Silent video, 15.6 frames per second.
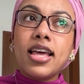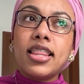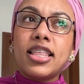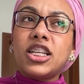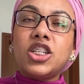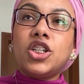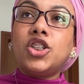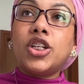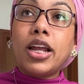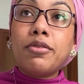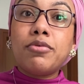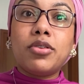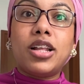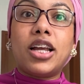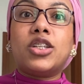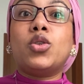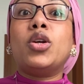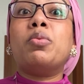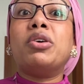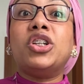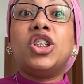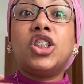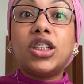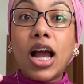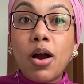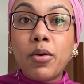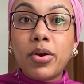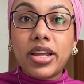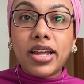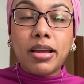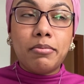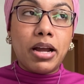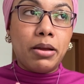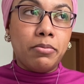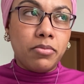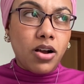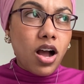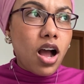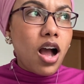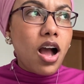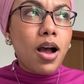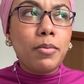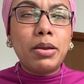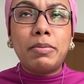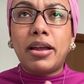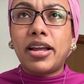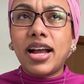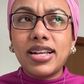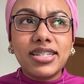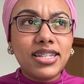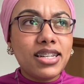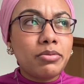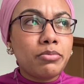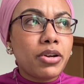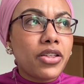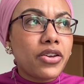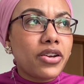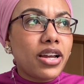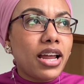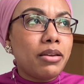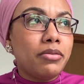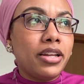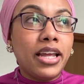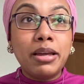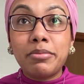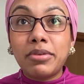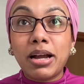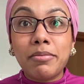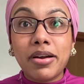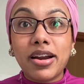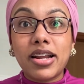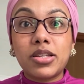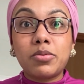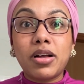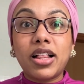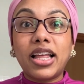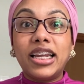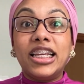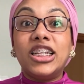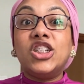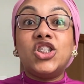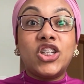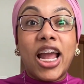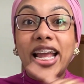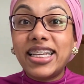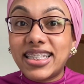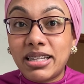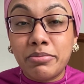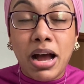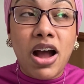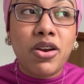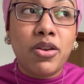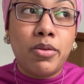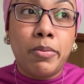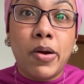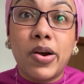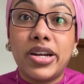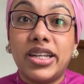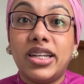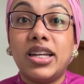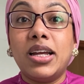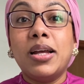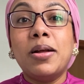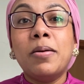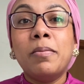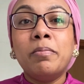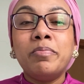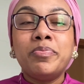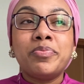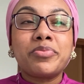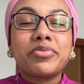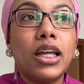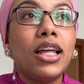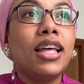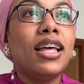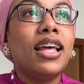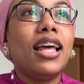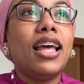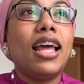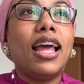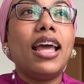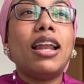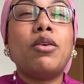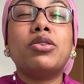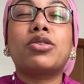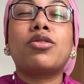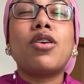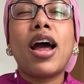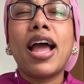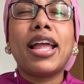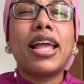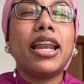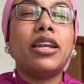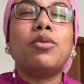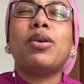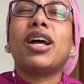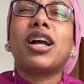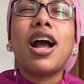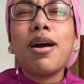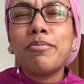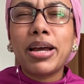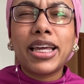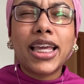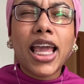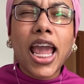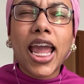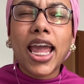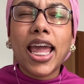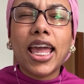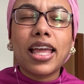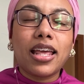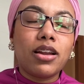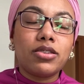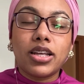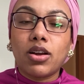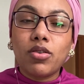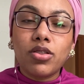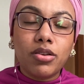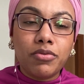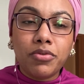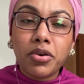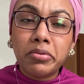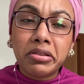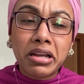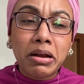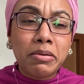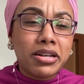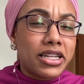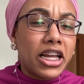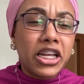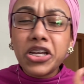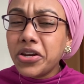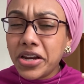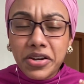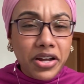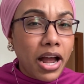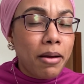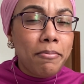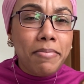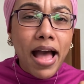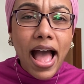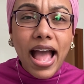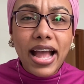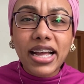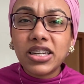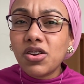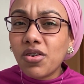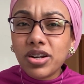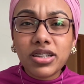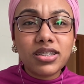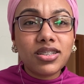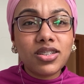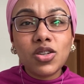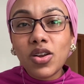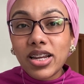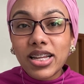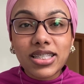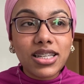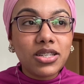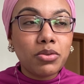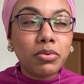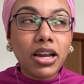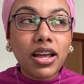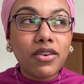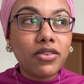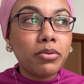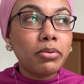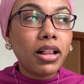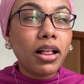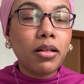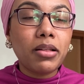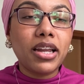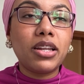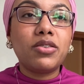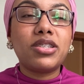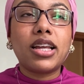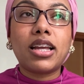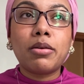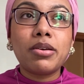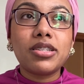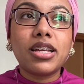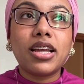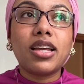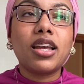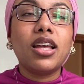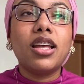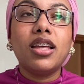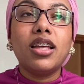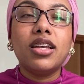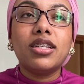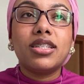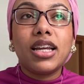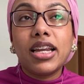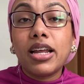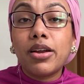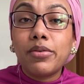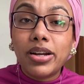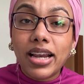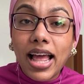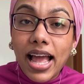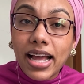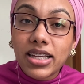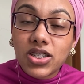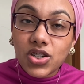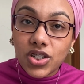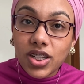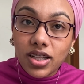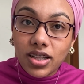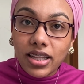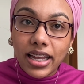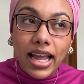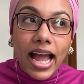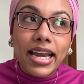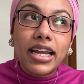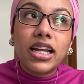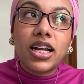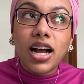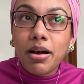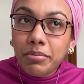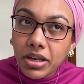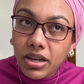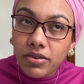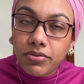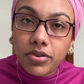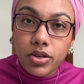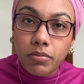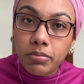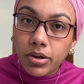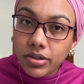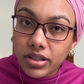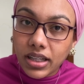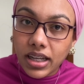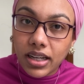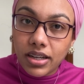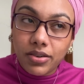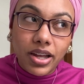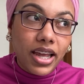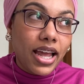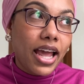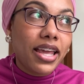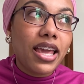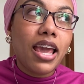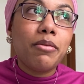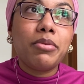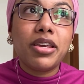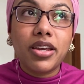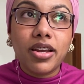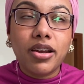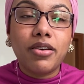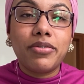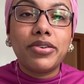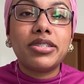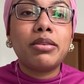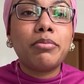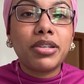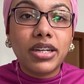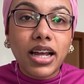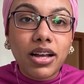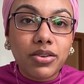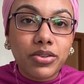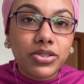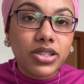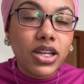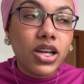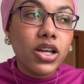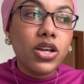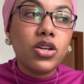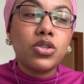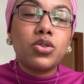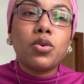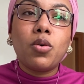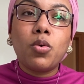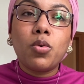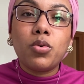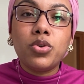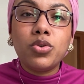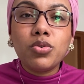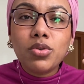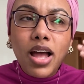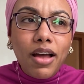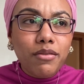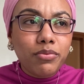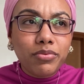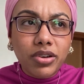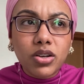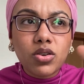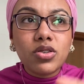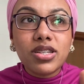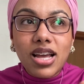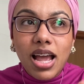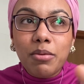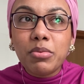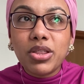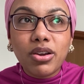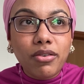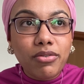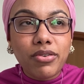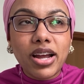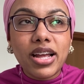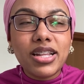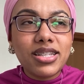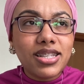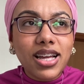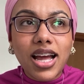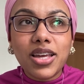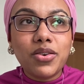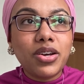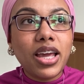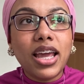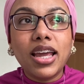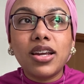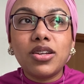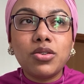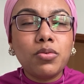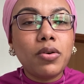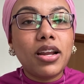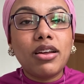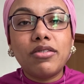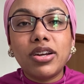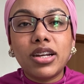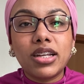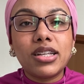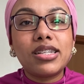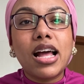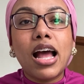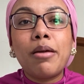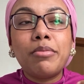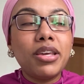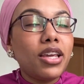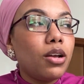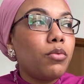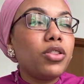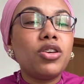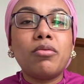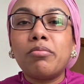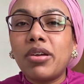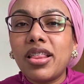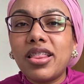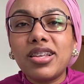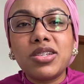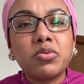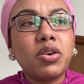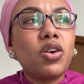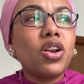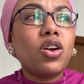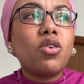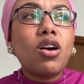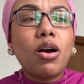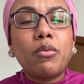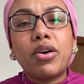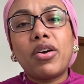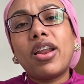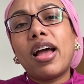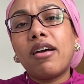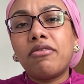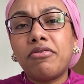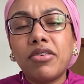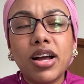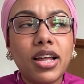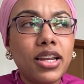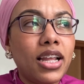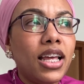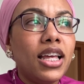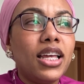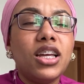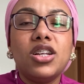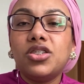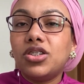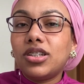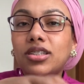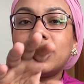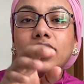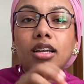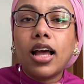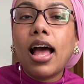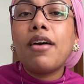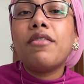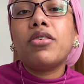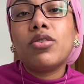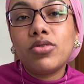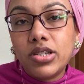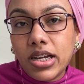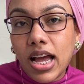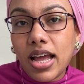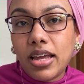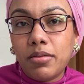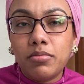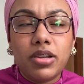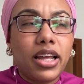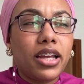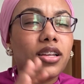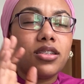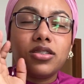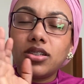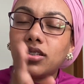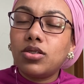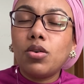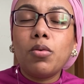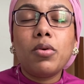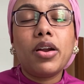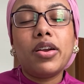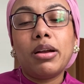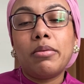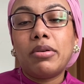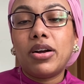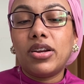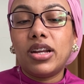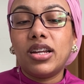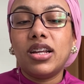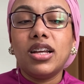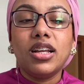This is shameful. So he was shouting at my mom and my cousin brother and him, Camara as well, and he chased them out of the party. And I was crying and I didn't want to cut my cake. And I was like on the phone with Camara. I was like, you need to come back. Don't listen to whatever, blah. And he was like, Camara's like, Saida, relax, chill. Like, I didn't come here for your birthday, okay? I came here for something else. So you have a good time with your friends, cut your cake, do whatever it is. I'm here with your brothers. We're going to go out. We're going to have fun. Just have a good time. Like, just don't worry about it.